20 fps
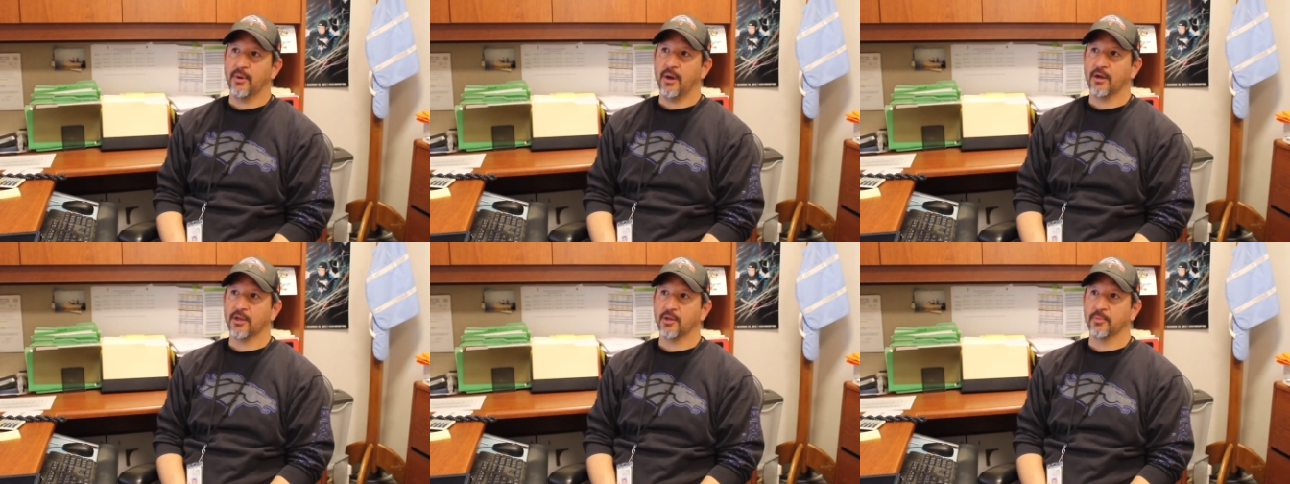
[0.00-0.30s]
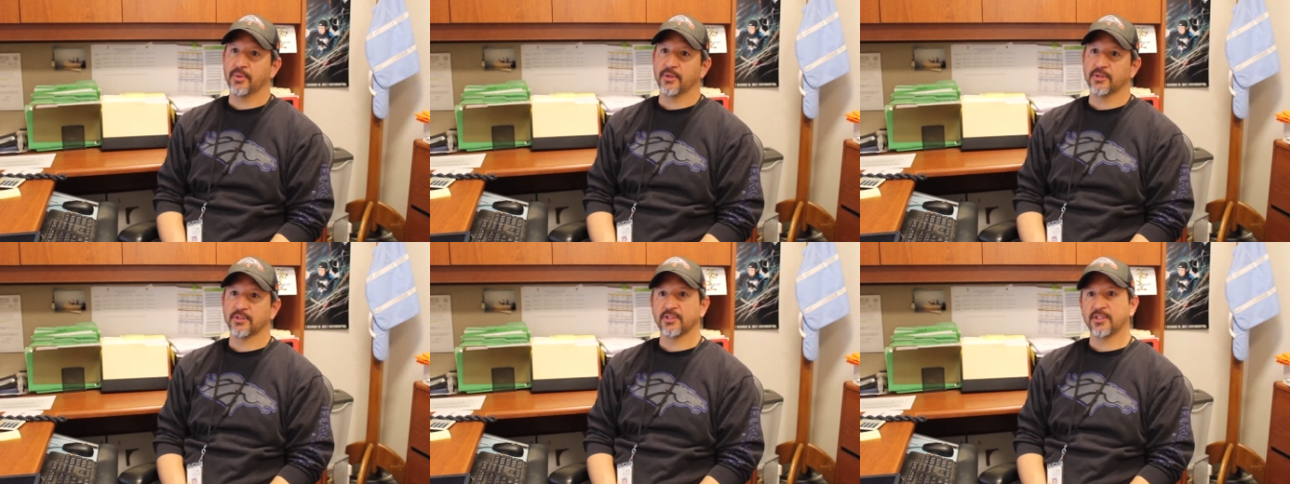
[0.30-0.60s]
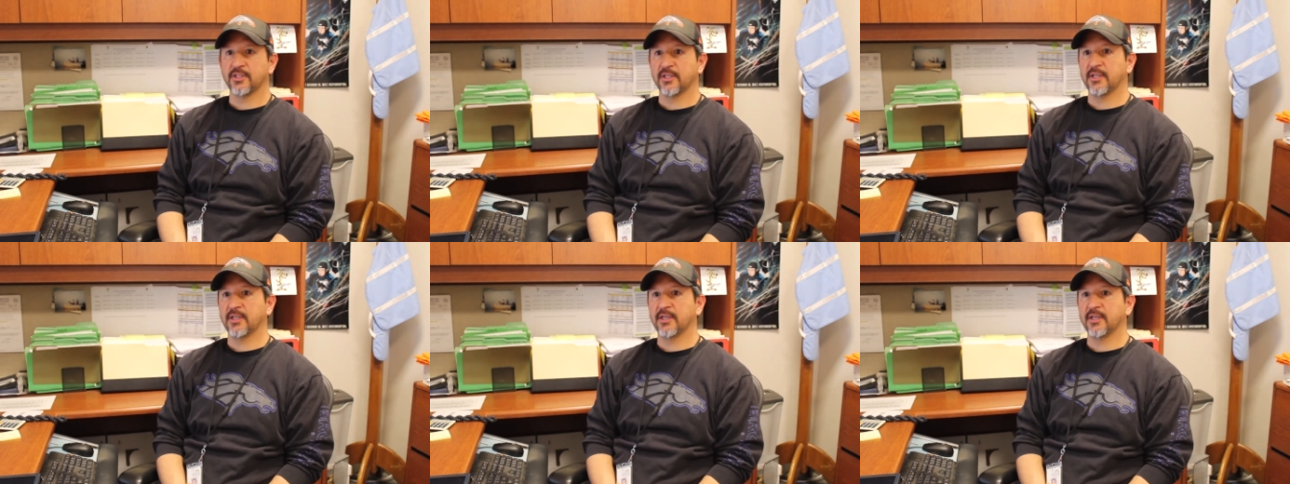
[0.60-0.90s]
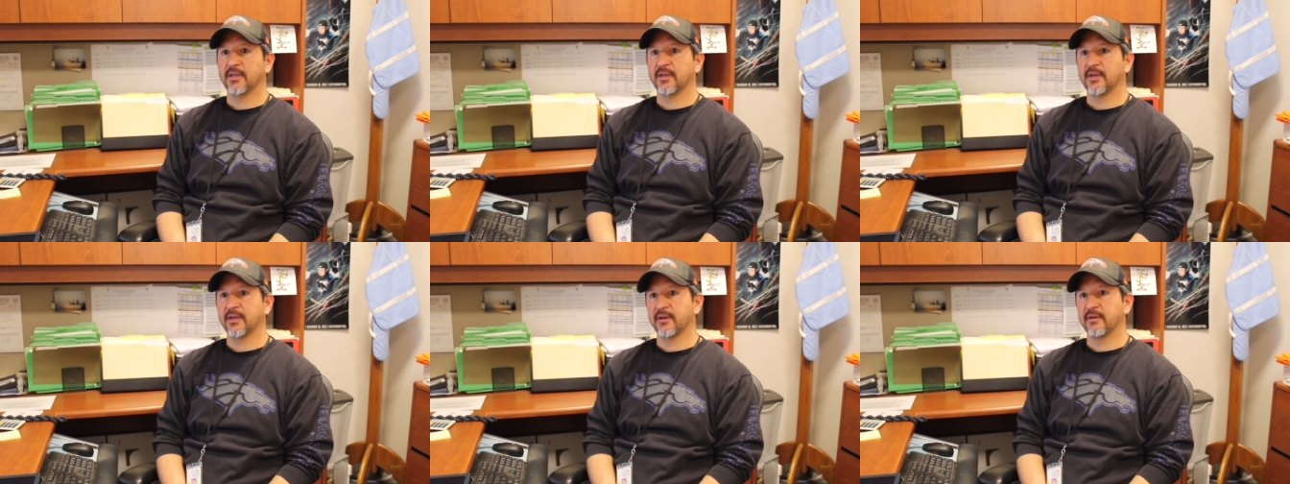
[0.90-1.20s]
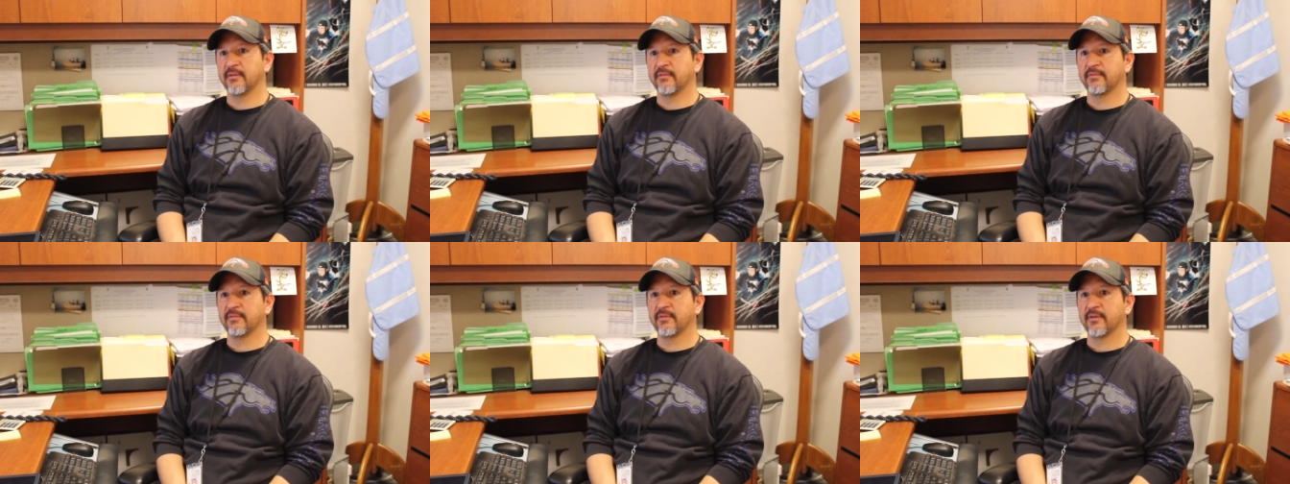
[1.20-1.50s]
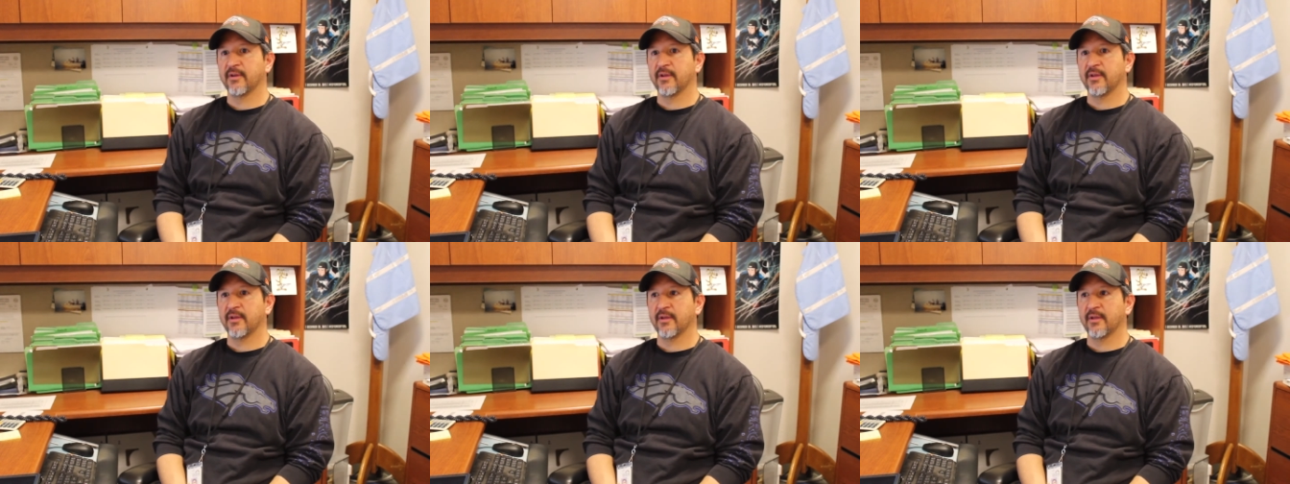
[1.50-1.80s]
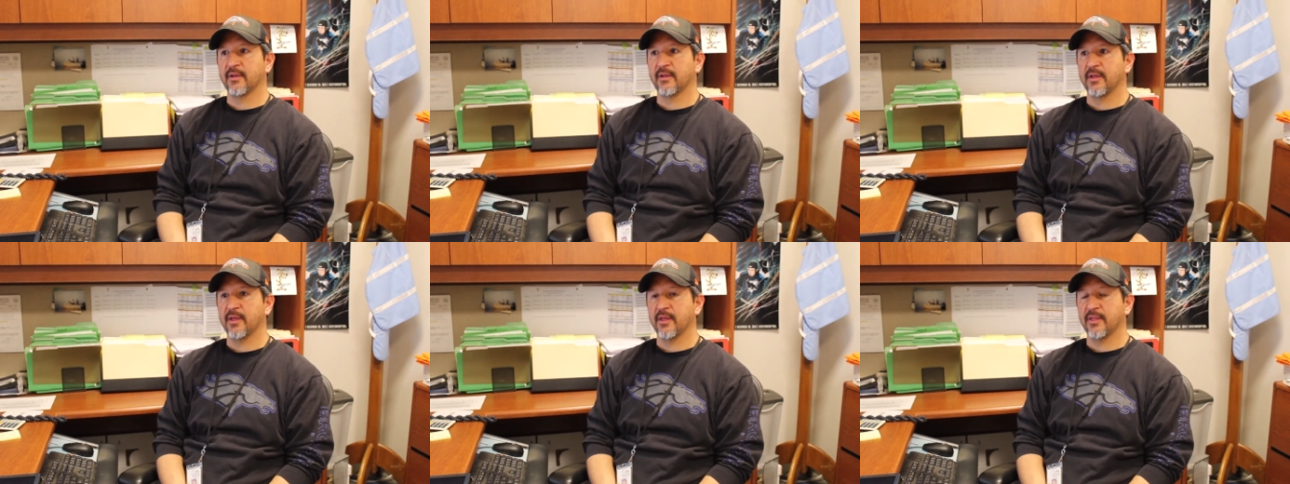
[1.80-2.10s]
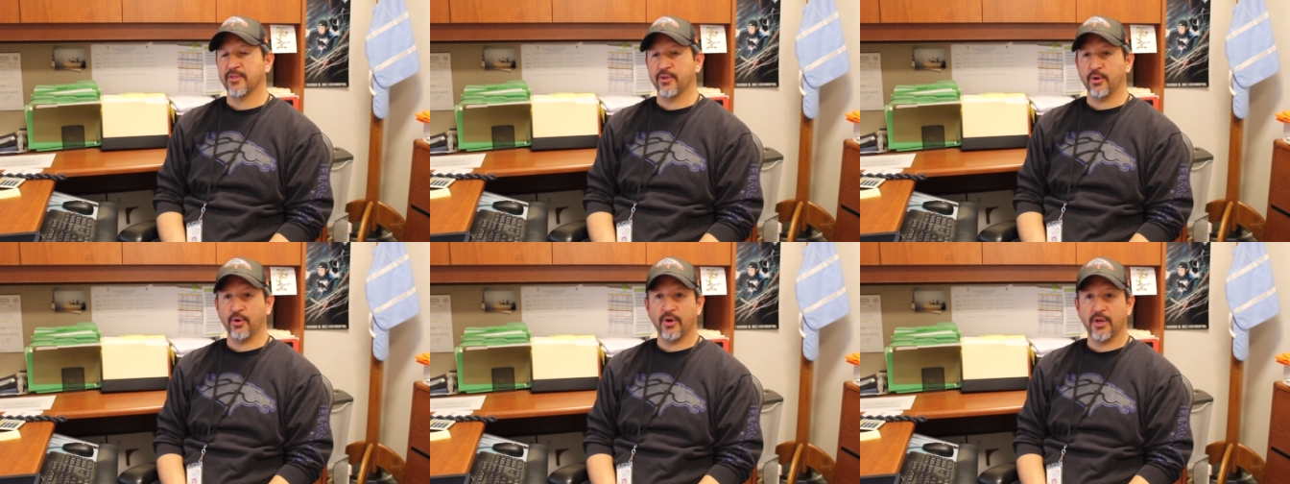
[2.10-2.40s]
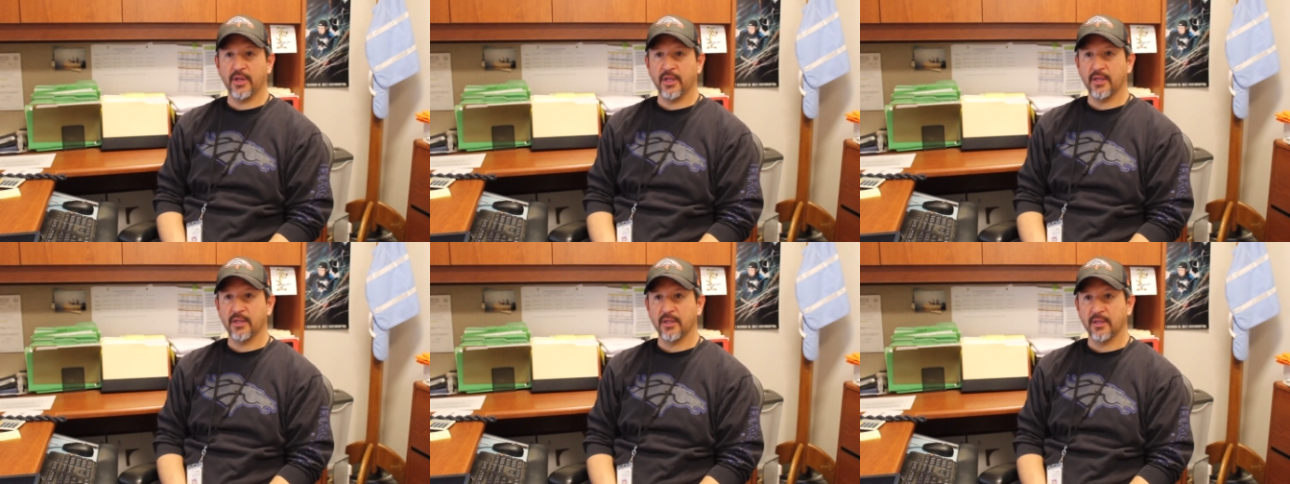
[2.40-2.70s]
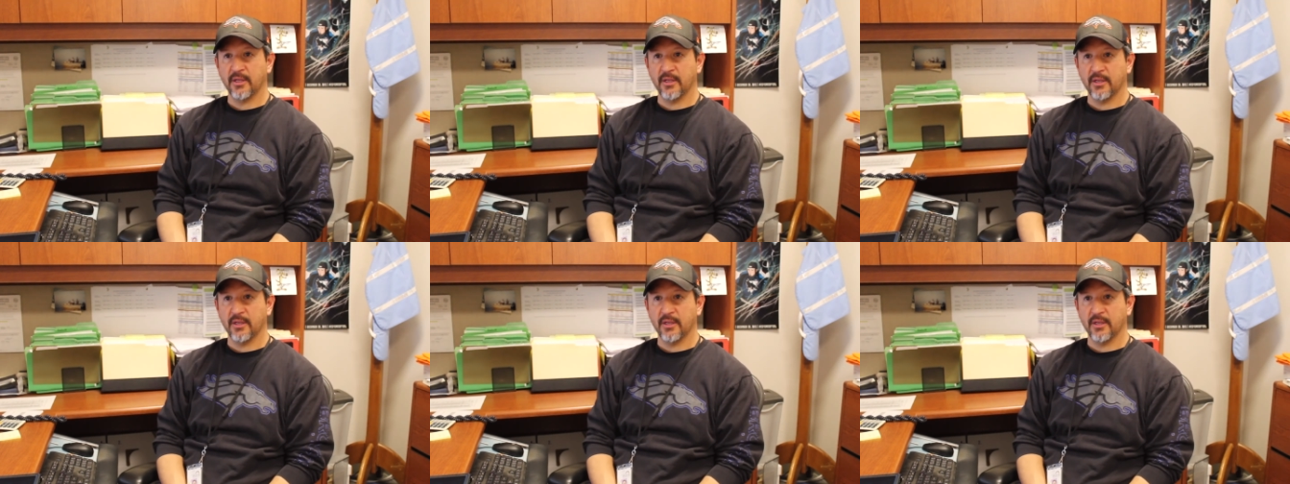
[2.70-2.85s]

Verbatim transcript: occupancy of 30.